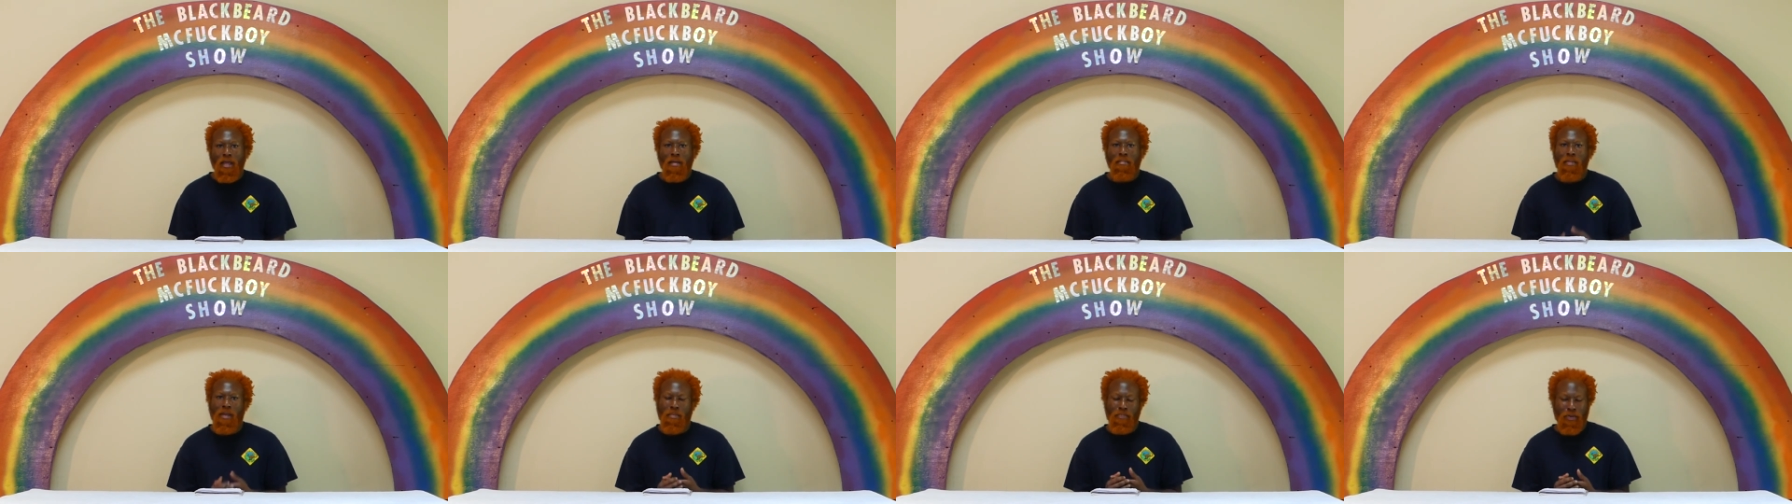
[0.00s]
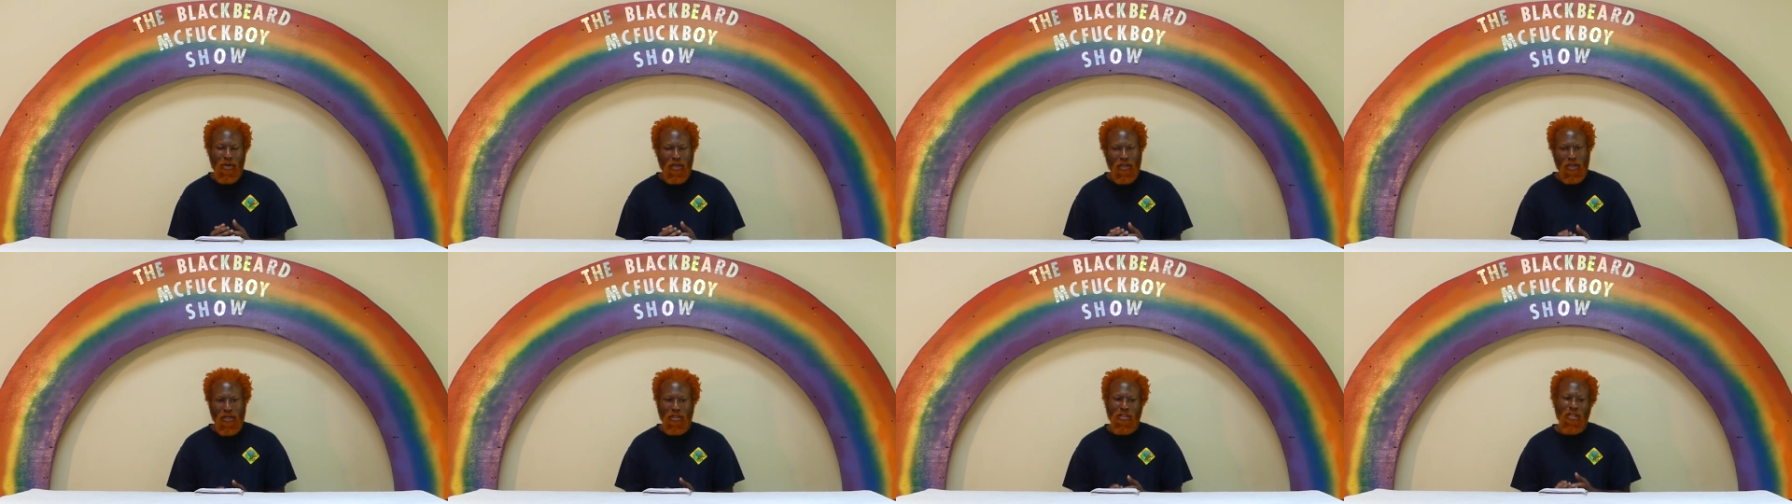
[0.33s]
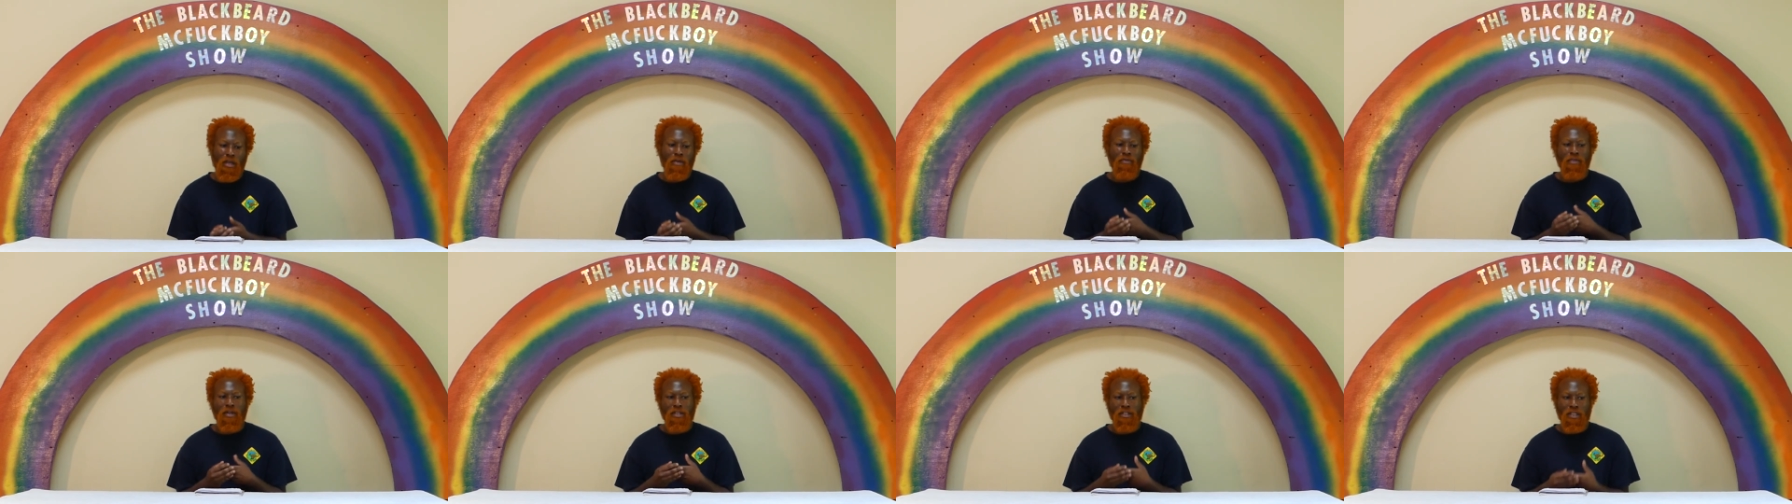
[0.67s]
by putting
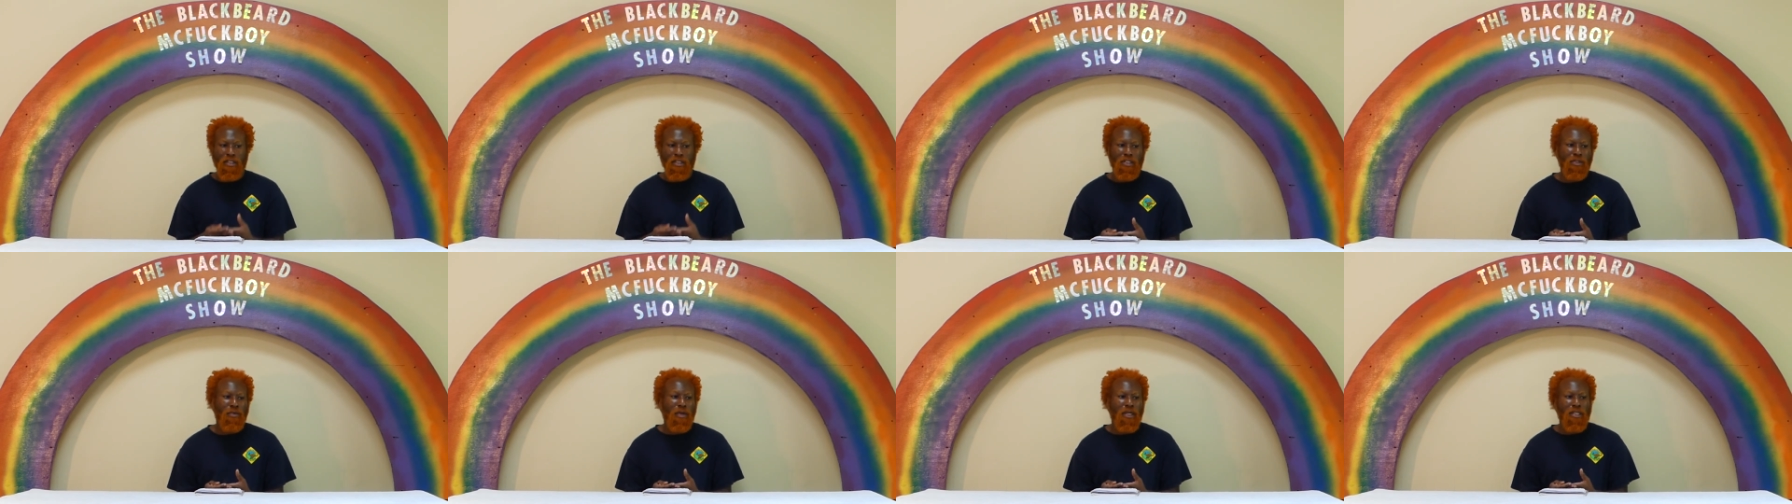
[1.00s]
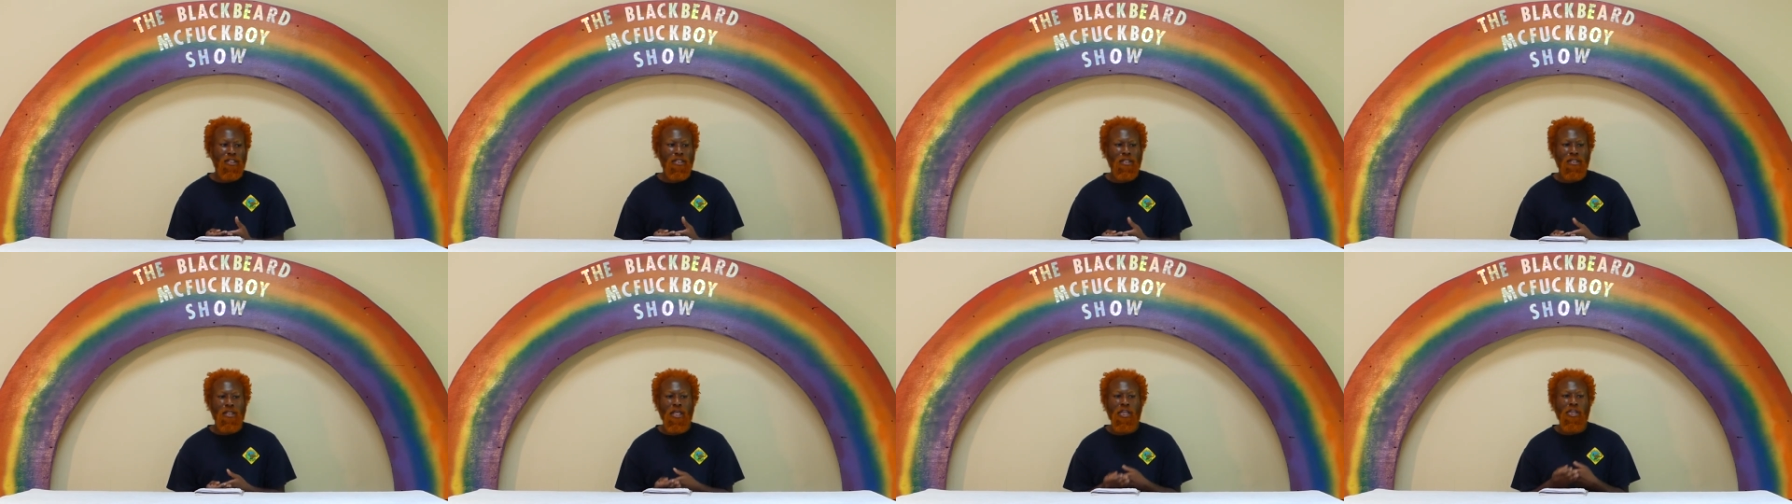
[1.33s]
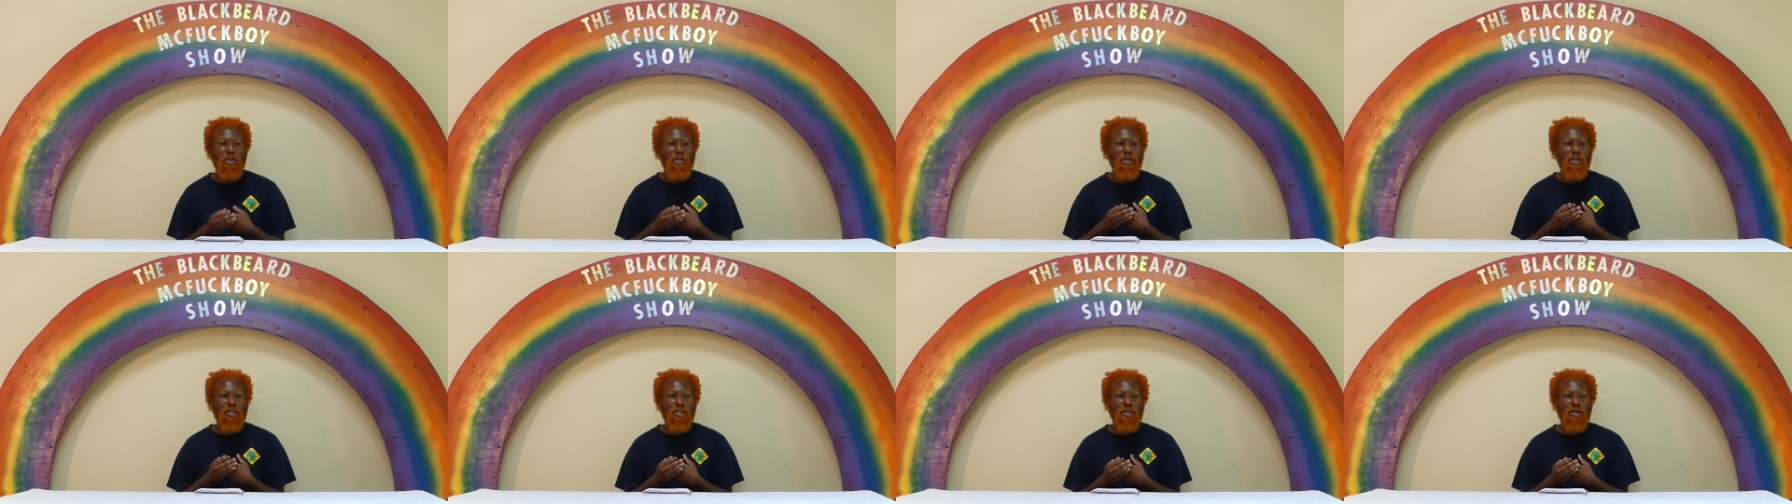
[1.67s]
yourself in a situation that
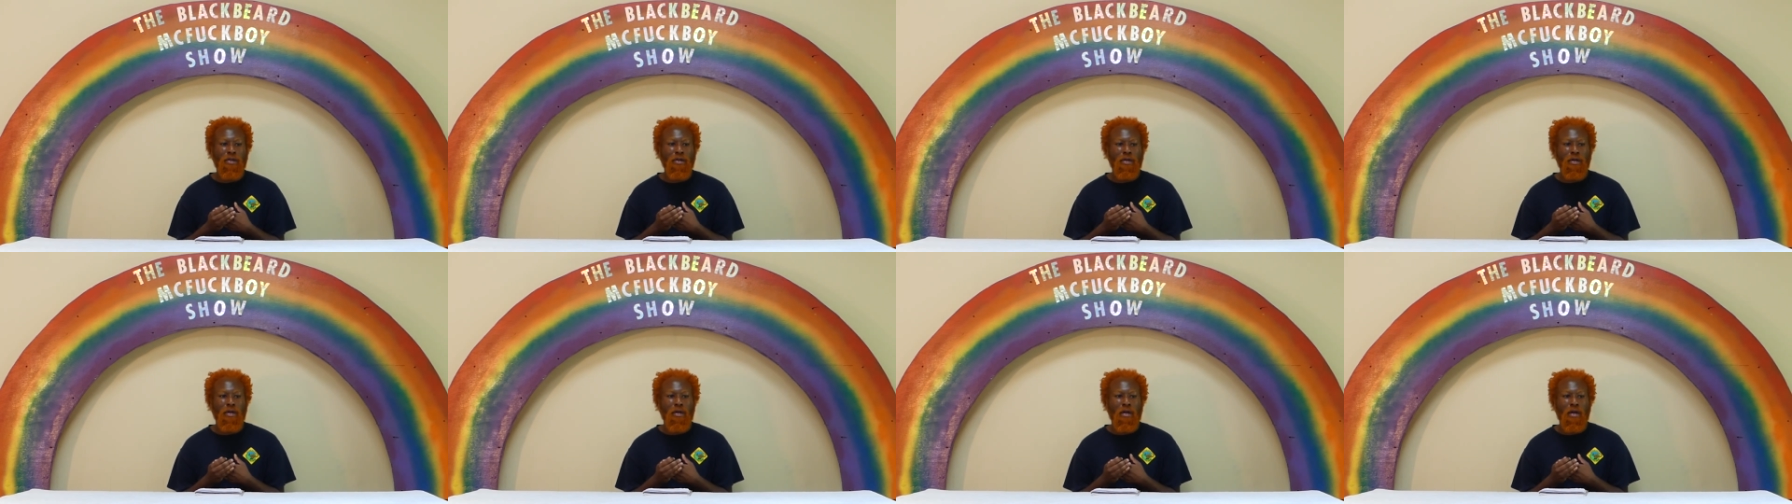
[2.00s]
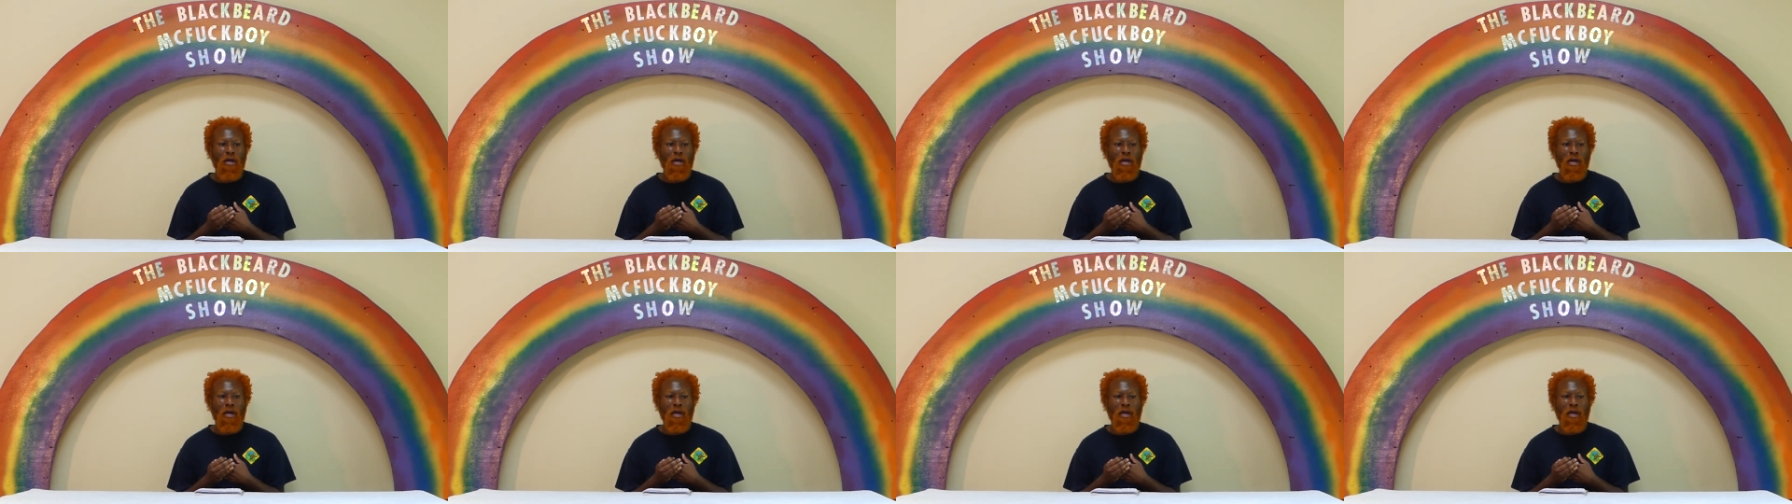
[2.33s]
you're either